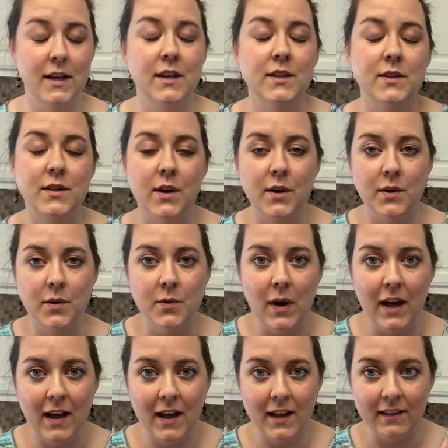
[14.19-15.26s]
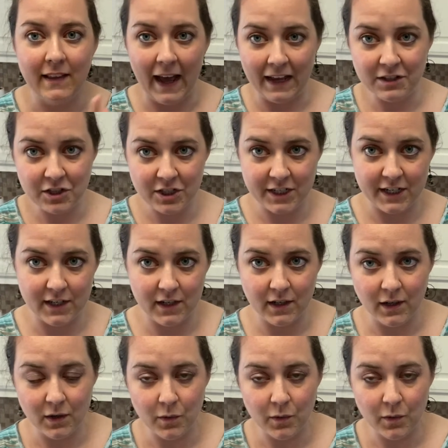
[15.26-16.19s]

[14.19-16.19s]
So last year